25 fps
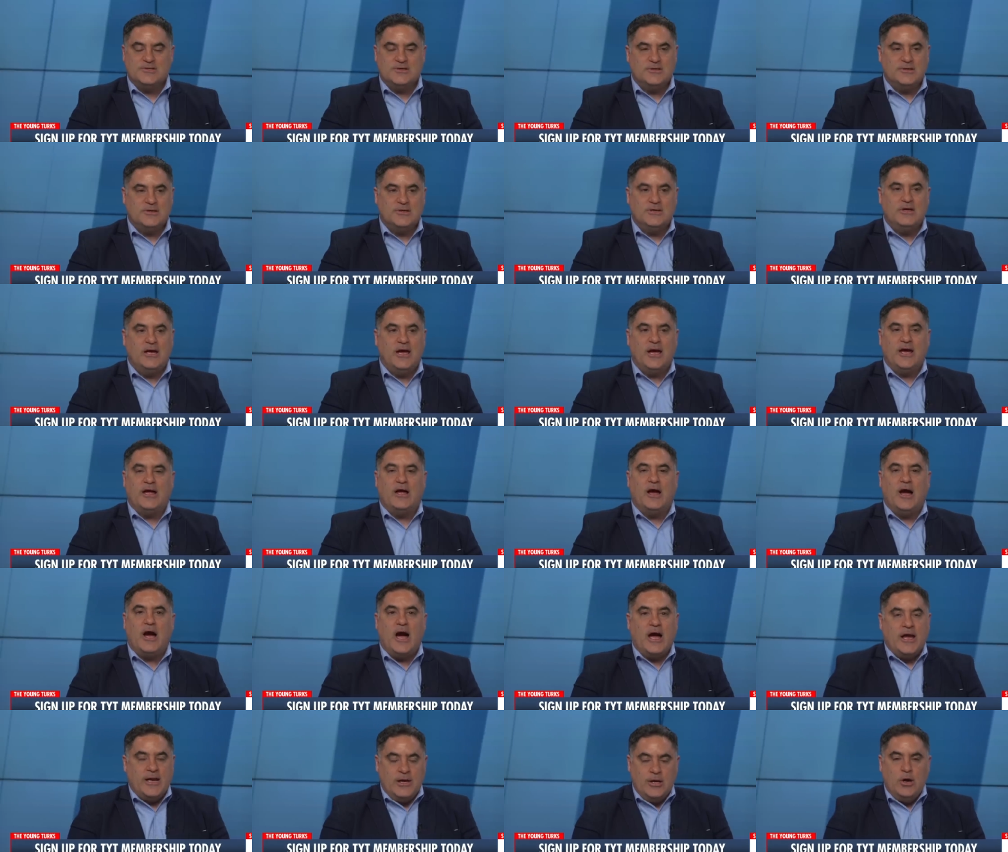course yeah, not.
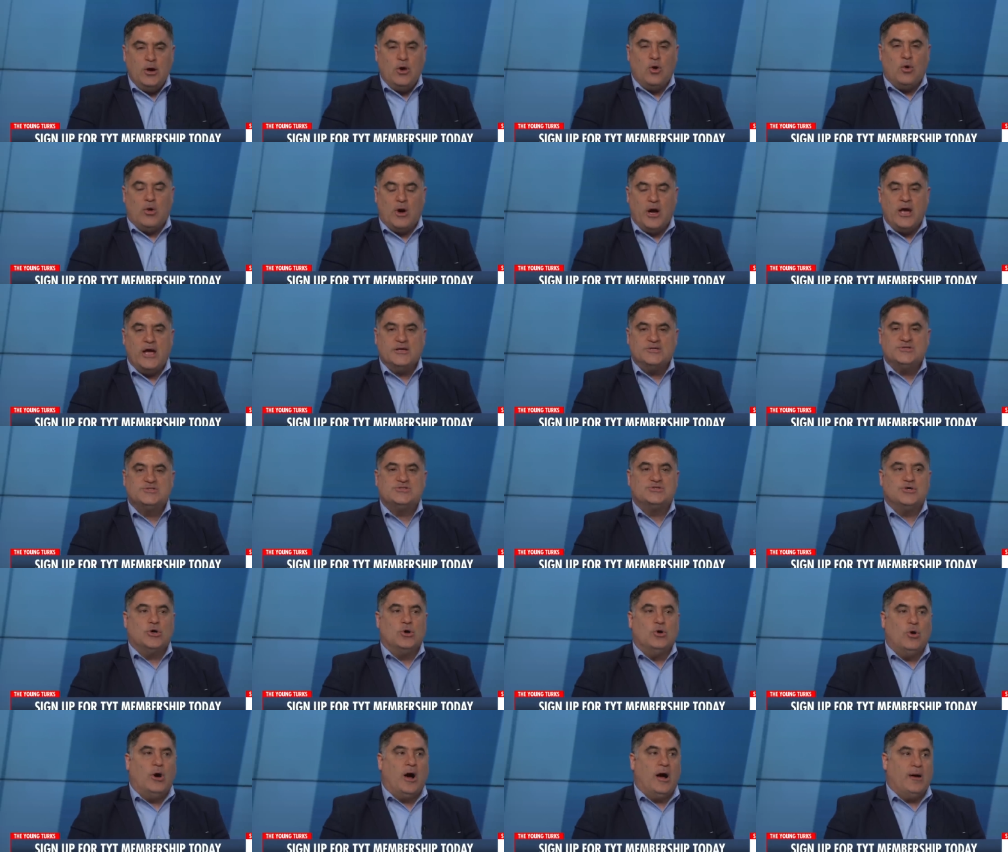I know, and
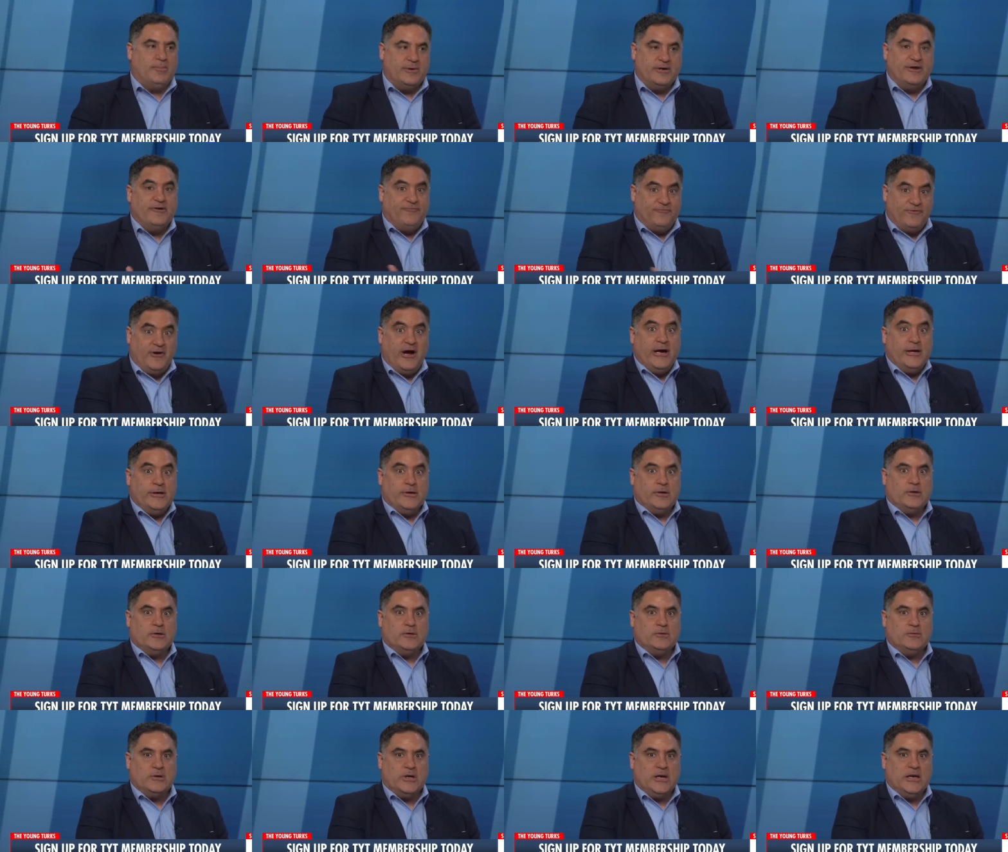so I'm going to fight
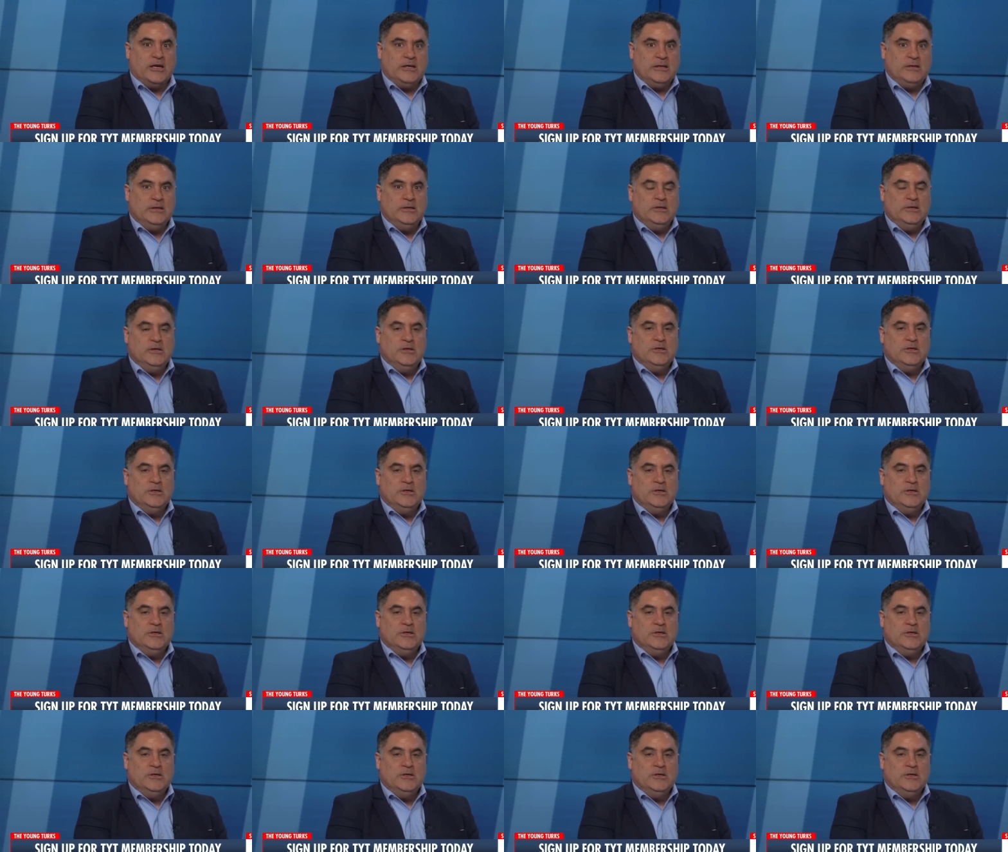her, right?